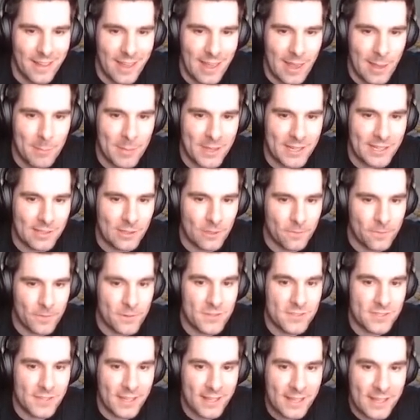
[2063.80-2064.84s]
Any love for
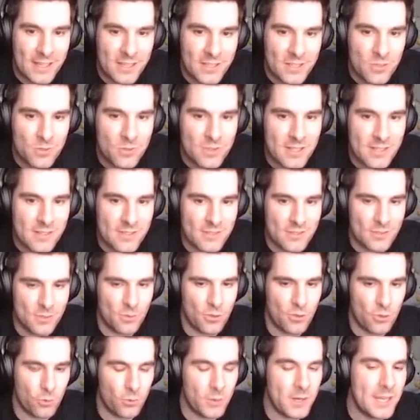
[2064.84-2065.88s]
Seikenku
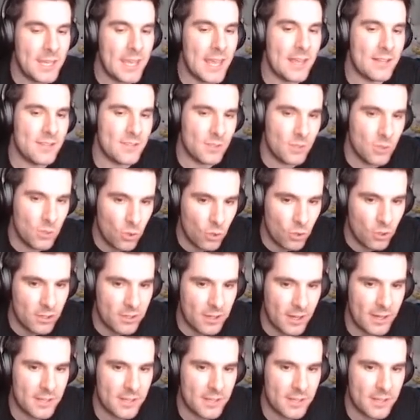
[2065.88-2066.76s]
Detsu 3? It's good.